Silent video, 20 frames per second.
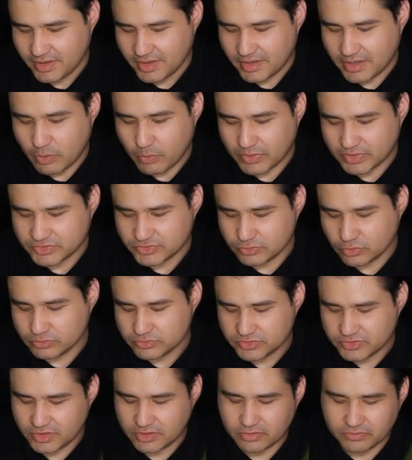And I was so
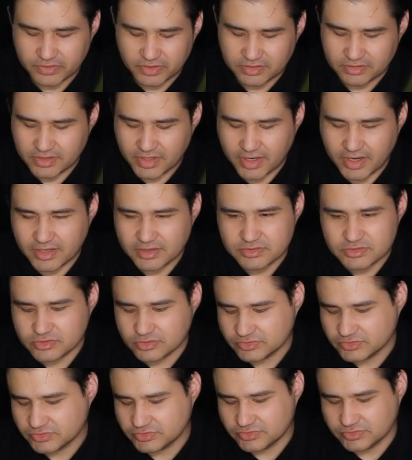sick of it that I
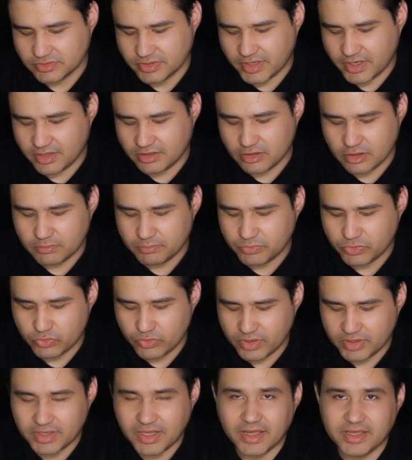just end up
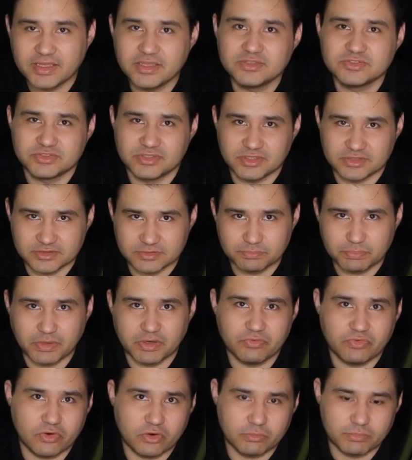doing the easiest
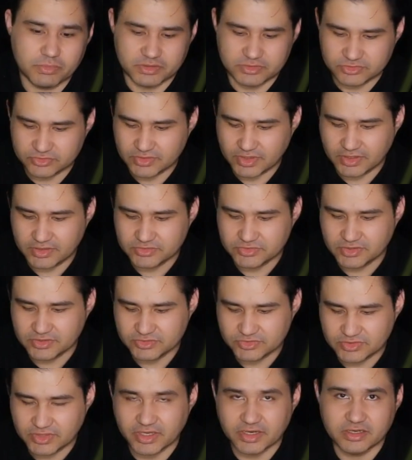performance, the
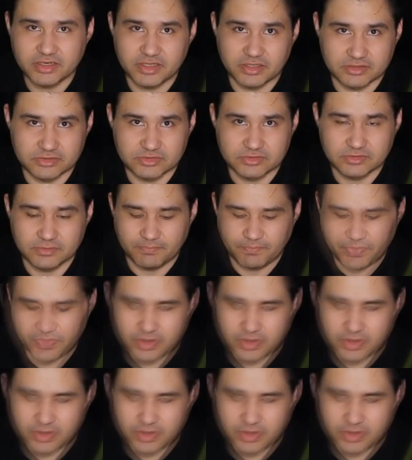easiest techniques.